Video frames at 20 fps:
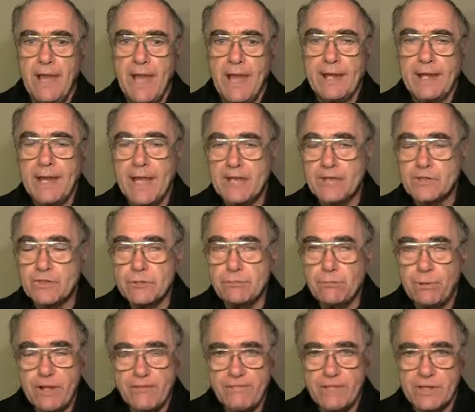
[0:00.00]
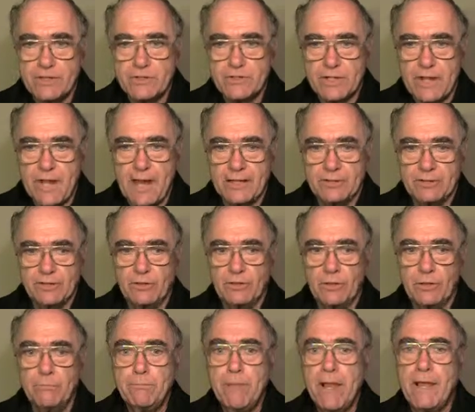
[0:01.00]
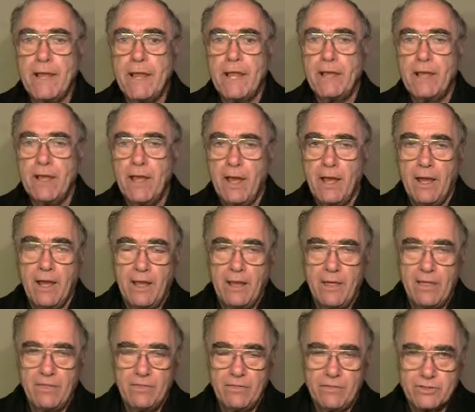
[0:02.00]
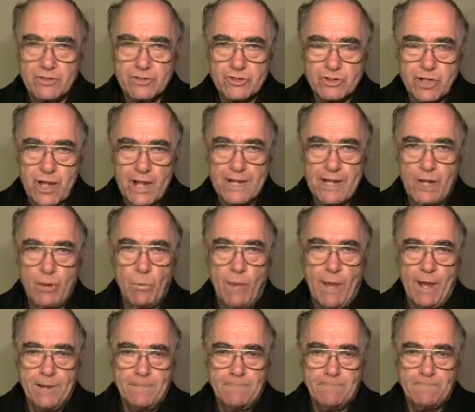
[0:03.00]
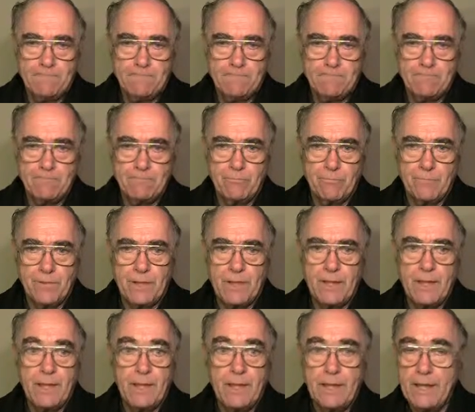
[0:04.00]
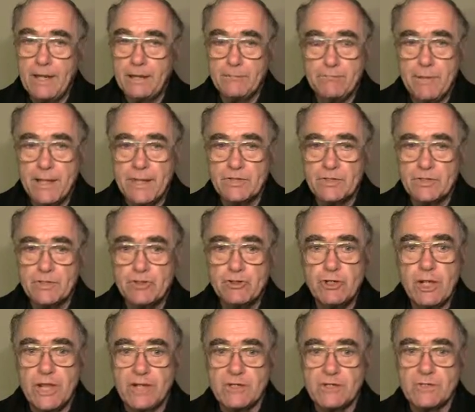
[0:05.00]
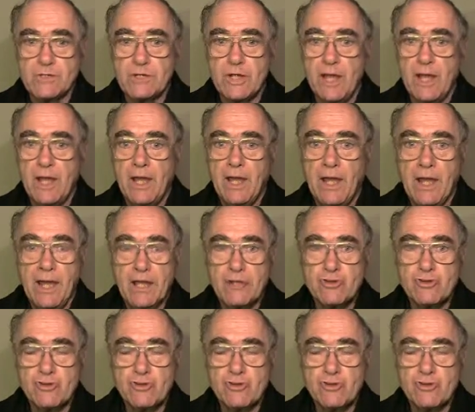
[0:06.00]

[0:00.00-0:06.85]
and it has the prefixed article meaning the shining one. It may suggest a